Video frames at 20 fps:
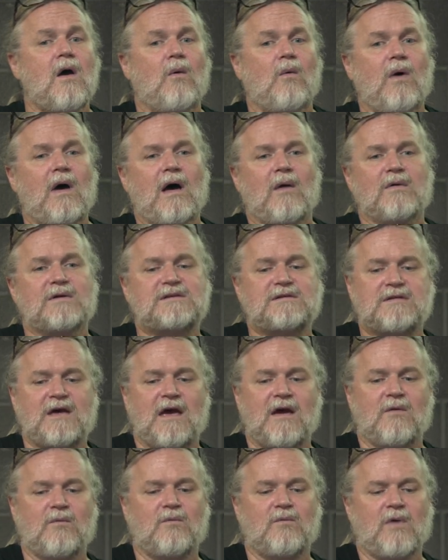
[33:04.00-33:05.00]
Well, I would
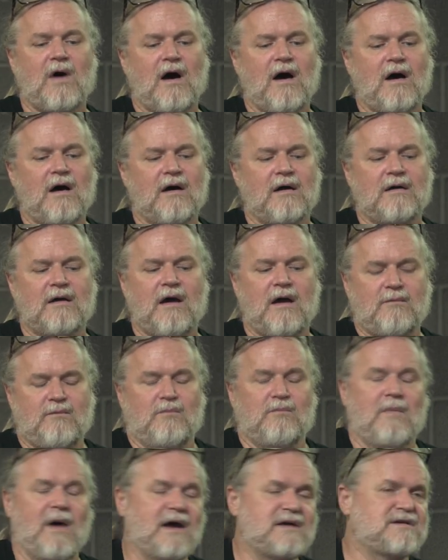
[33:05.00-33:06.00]
say uh, uh,
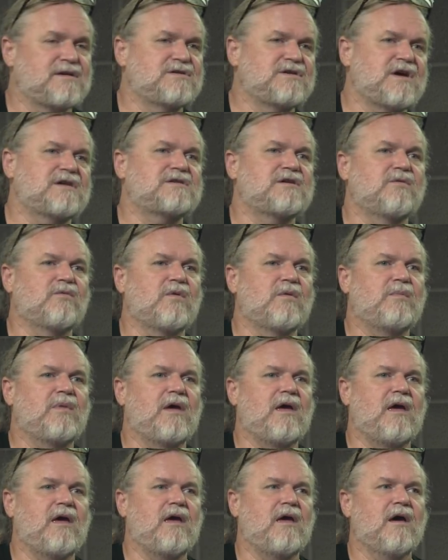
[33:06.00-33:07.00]
my suggestion would
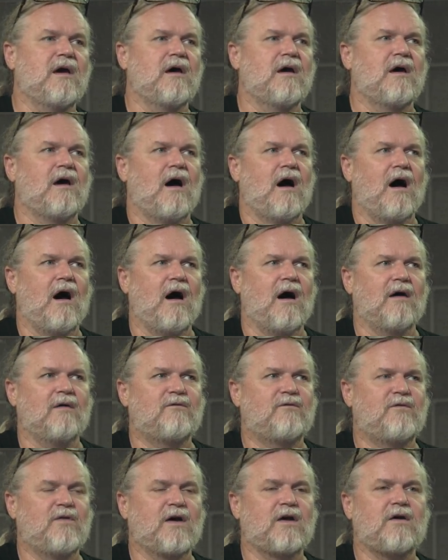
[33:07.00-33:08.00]
be uh,
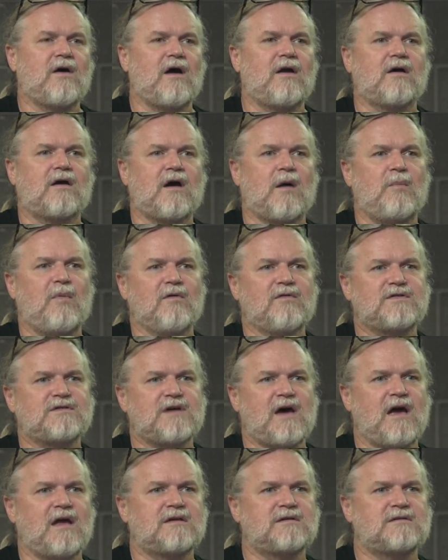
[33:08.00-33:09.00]
figure out a couple of
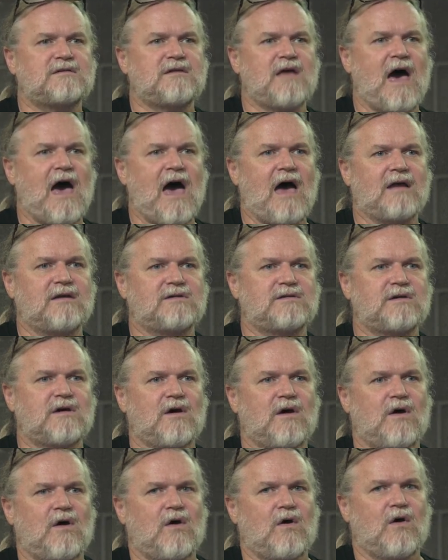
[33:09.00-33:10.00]
sites that
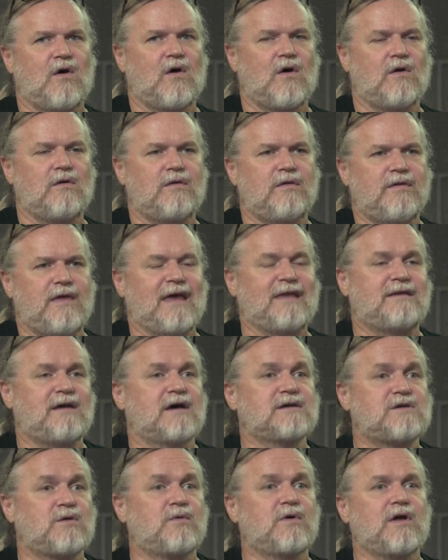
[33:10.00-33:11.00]
it
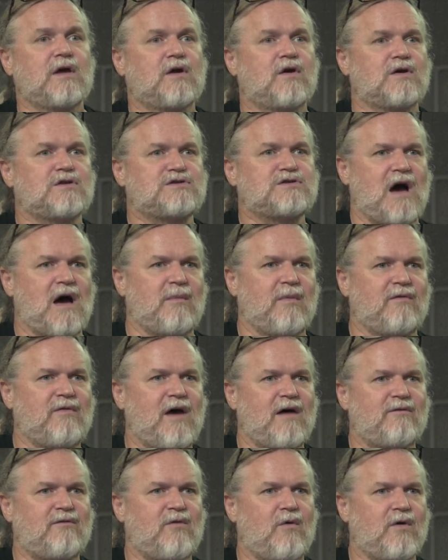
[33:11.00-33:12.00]
does a really good job of
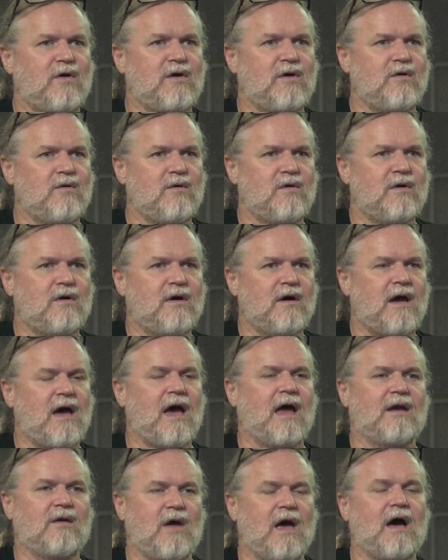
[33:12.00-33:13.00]
that for you,
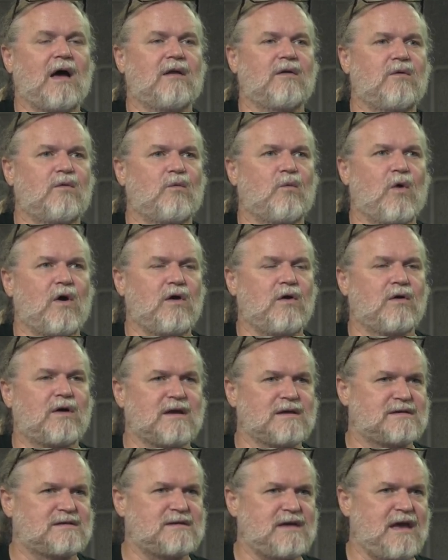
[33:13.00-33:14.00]
and and where you can
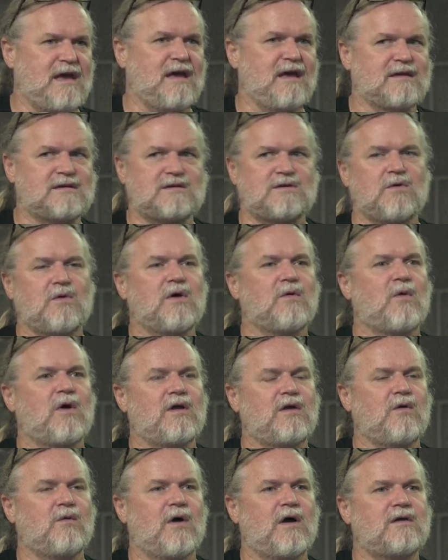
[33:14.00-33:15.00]
see it's doing what
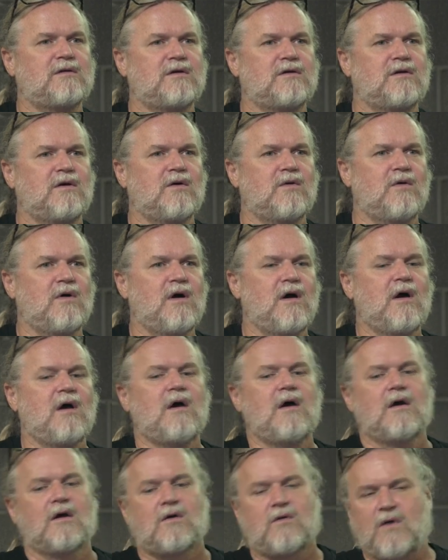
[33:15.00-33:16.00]
you want it to do.
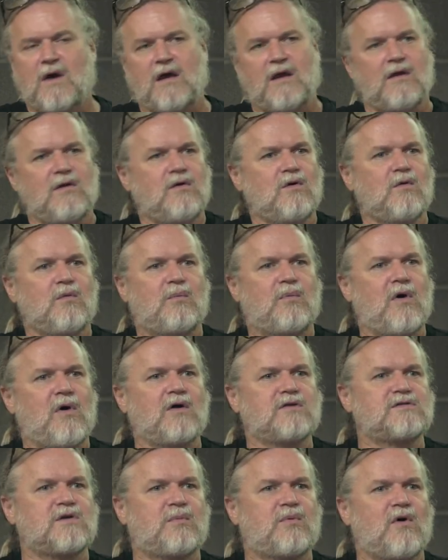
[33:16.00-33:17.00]
Create a new
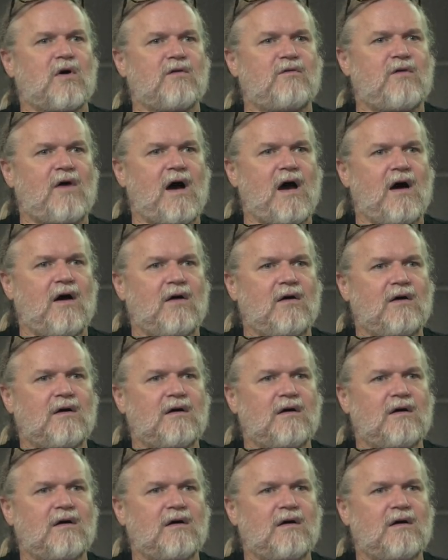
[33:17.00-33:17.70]
browser profile